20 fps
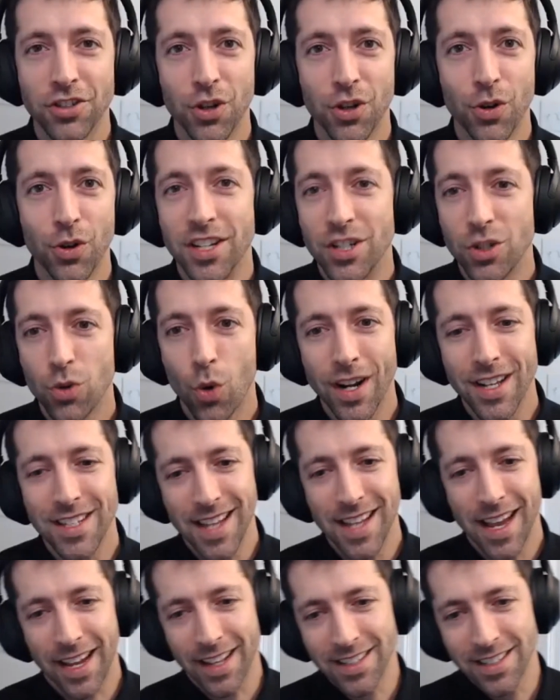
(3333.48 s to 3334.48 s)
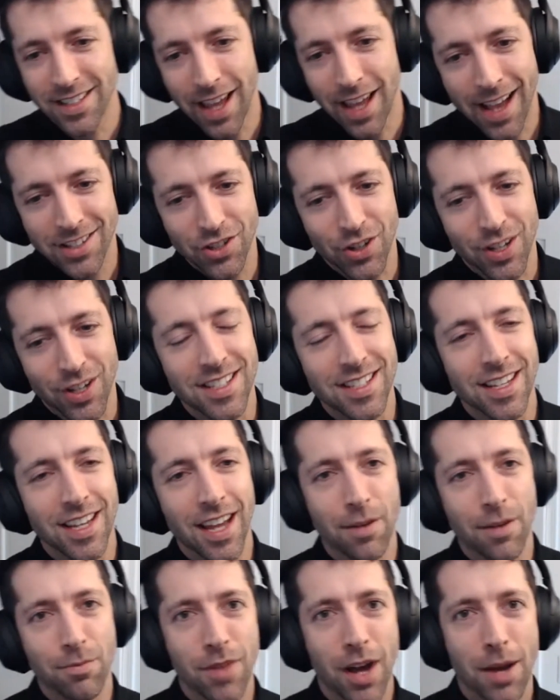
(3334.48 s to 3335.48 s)
do it in 20 seconds. As you can see,
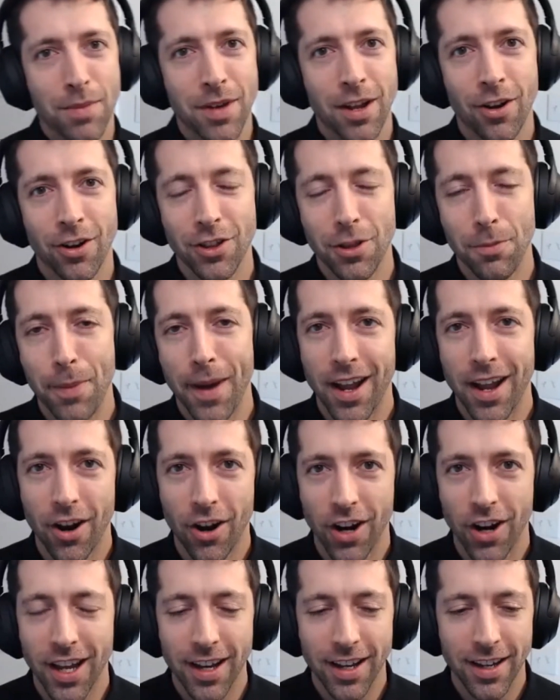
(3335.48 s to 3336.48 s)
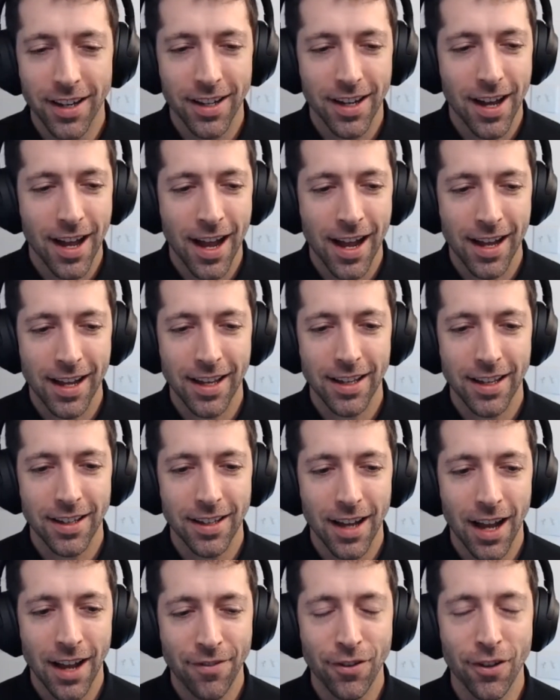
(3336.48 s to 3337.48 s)
I'm here in the Bay Area.
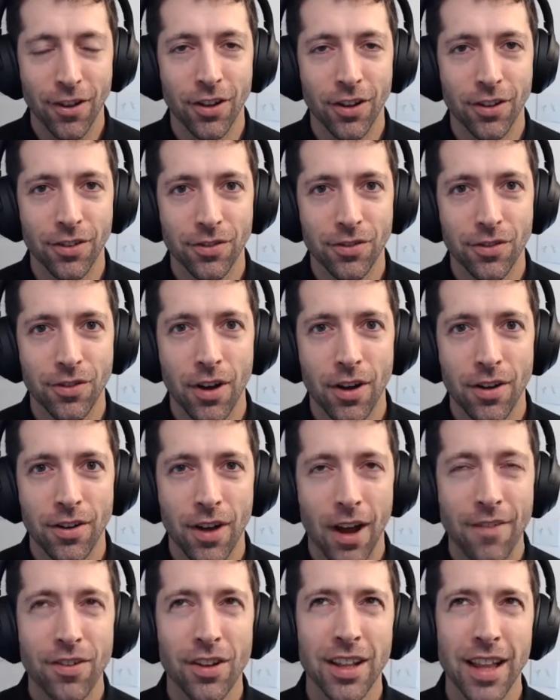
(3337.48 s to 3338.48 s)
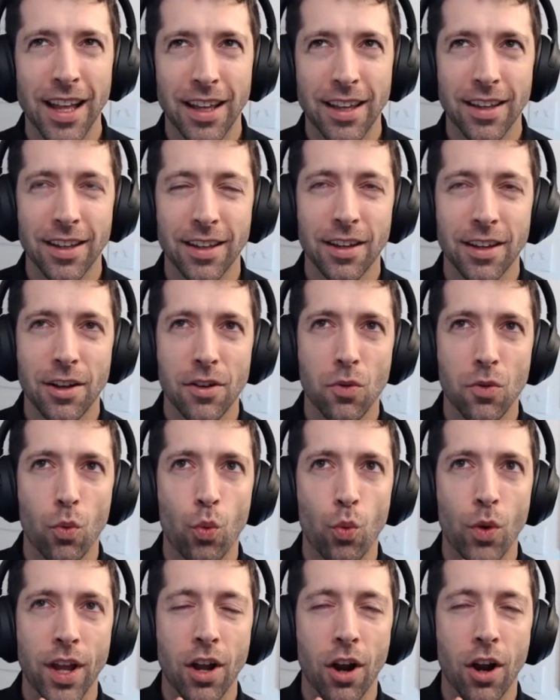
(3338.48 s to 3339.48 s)
I feel like
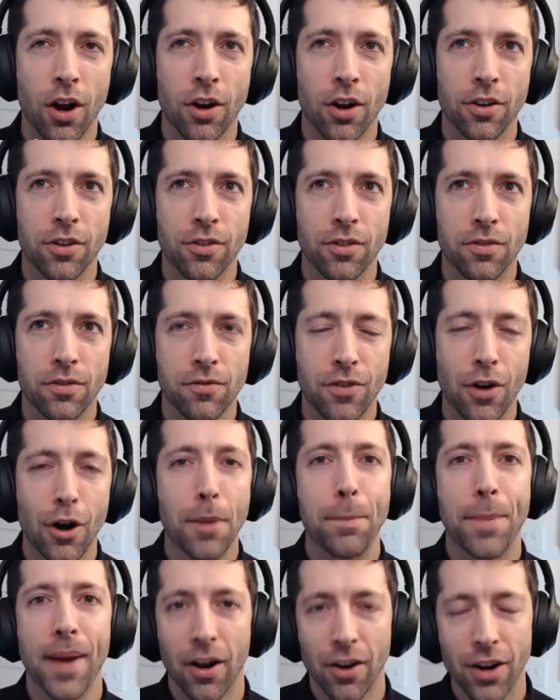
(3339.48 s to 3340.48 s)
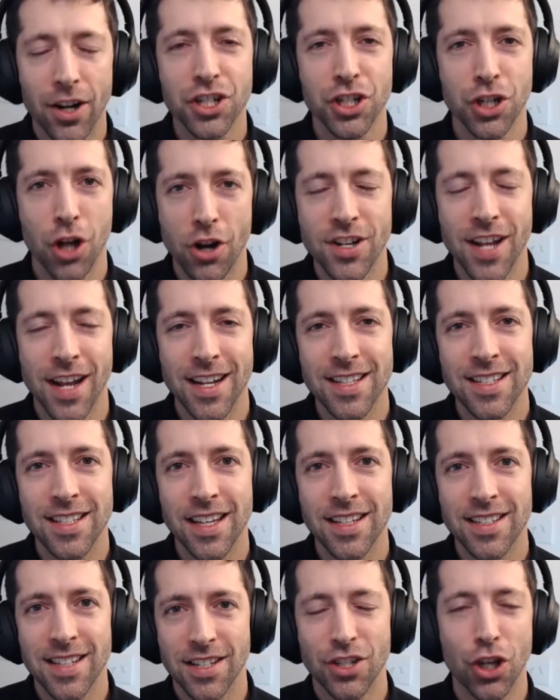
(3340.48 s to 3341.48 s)
we are very bearish in our
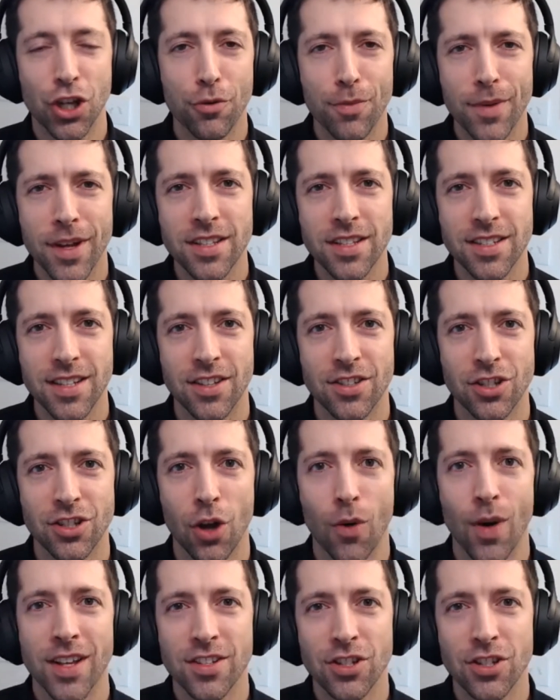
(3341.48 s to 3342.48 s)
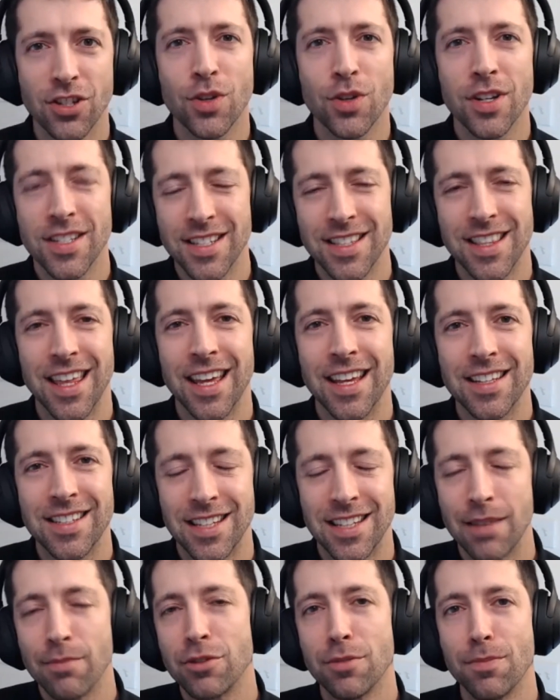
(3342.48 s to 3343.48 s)
tendencies as humans, and so as soon as things
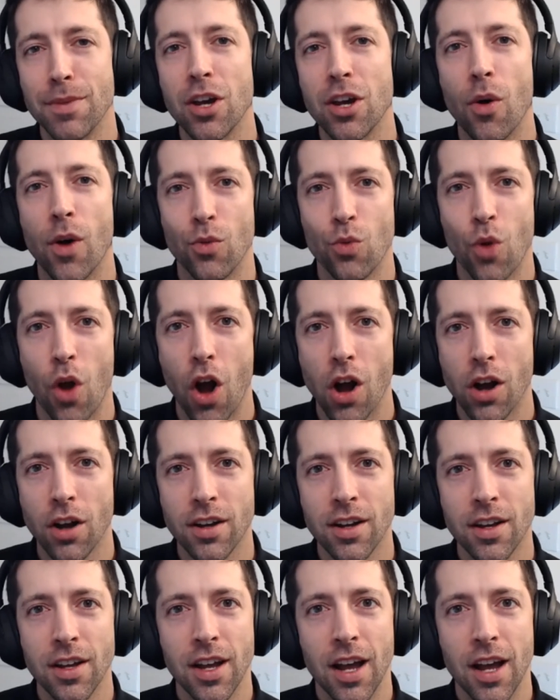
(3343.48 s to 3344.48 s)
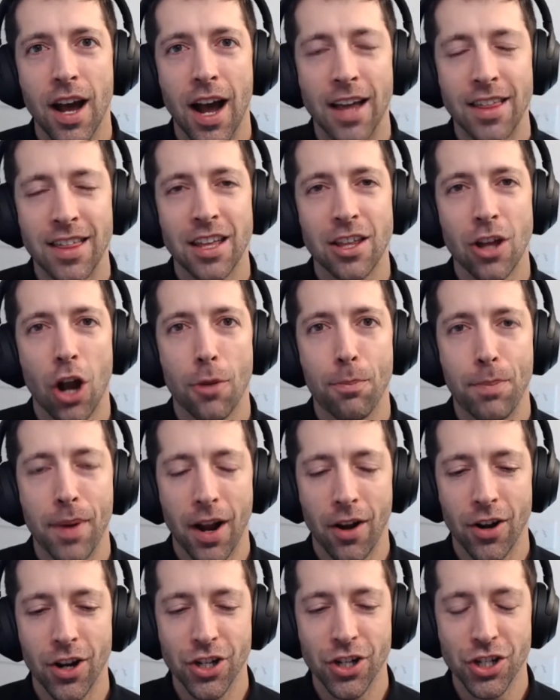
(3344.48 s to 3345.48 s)
seem to be going wrong, I think our
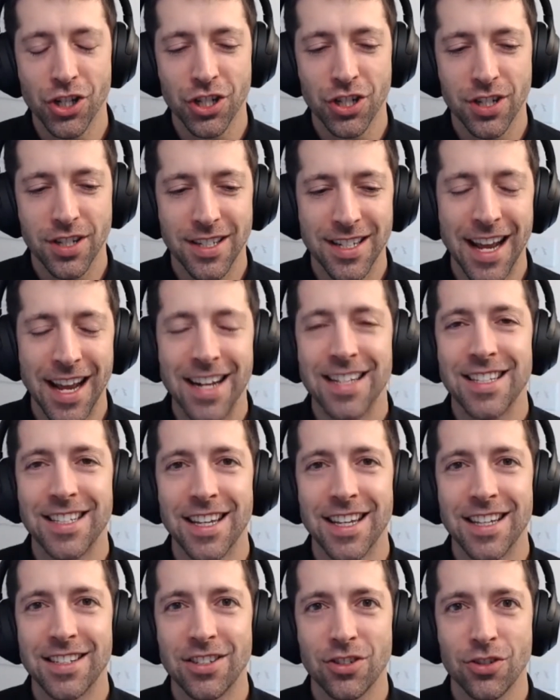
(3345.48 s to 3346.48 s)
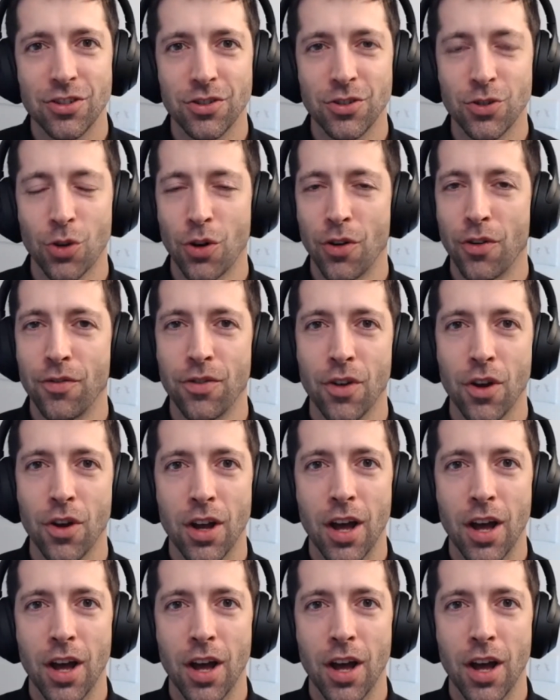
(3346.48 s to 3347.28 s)
bearish tendencies sort of